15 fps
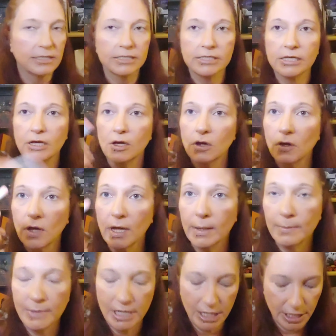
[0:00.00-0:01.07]
so
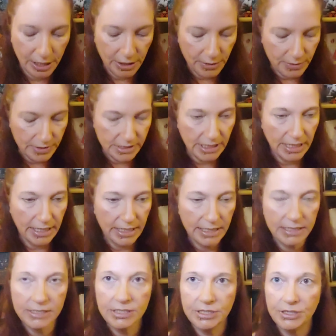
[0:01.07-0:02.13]
I'm going to use
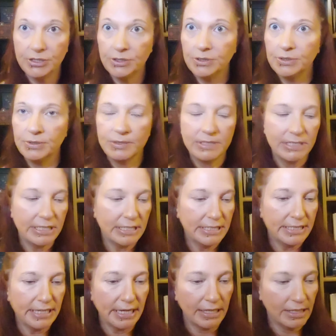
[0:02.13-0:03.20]
it to
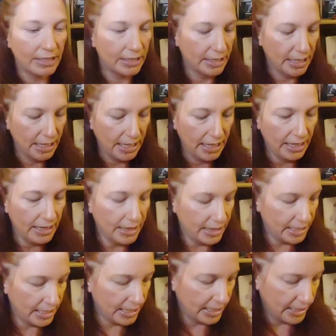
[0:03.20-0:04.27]
detail
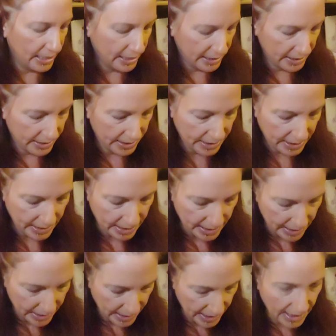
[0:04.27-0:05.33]
the
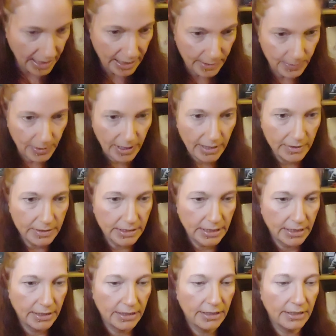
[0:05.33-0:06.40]
eyebrows
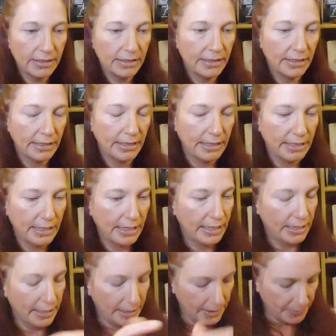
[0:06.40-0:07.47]
here.
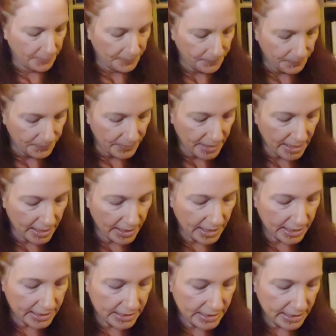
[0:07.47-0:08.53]

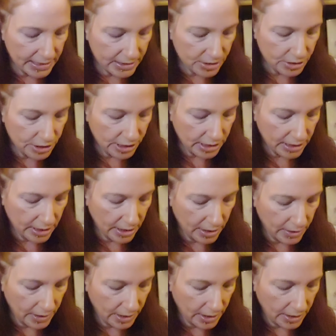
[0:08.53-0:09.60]
And that's a nice trick that
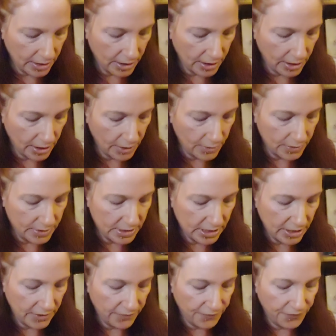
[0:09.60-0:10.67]
you can
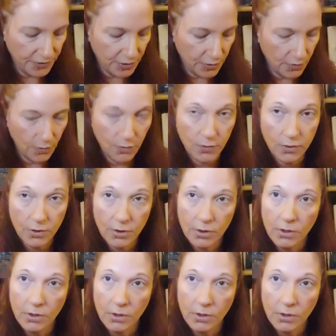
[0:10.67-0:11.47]
use if you